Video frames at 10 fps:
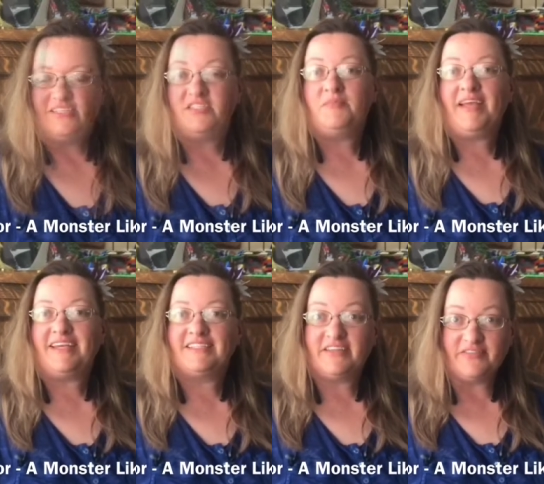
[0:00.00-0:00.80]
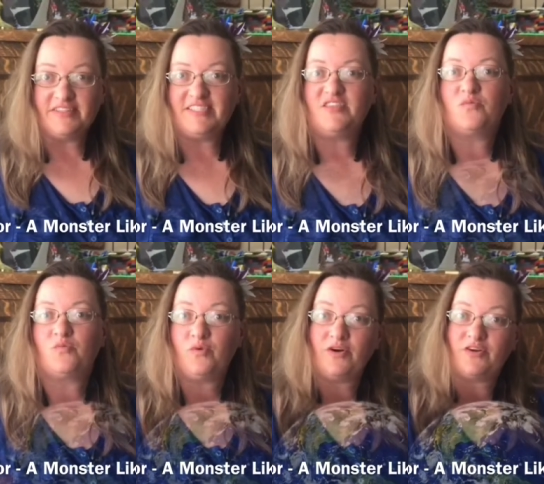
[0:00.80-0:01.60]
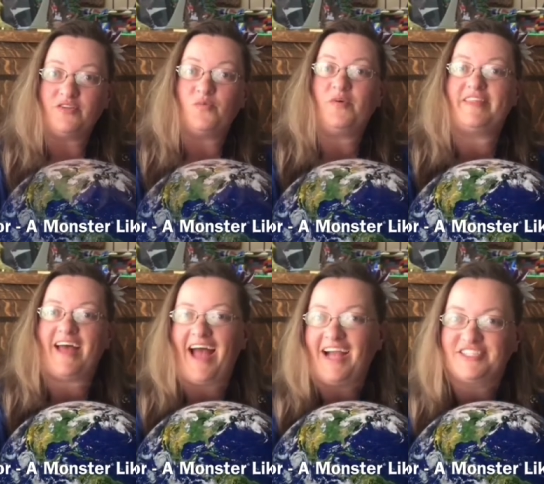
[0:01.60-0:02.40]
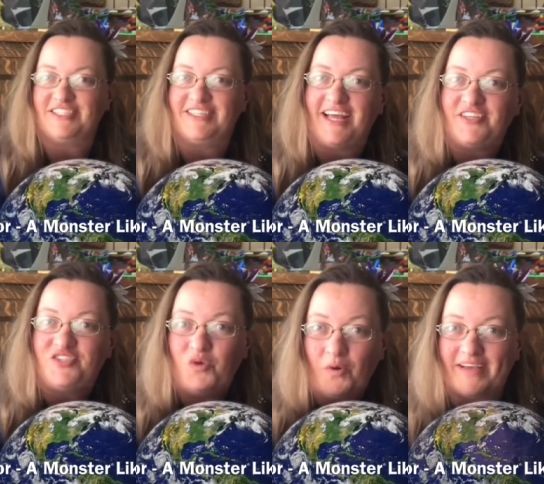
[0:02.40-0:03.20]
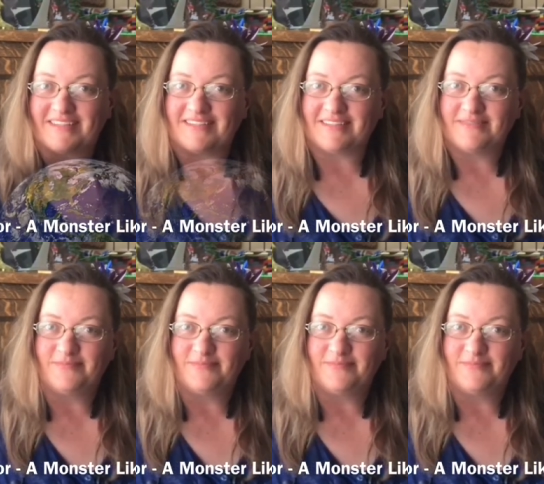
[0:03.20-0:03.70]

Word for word: to make a difference in the world with action and choice.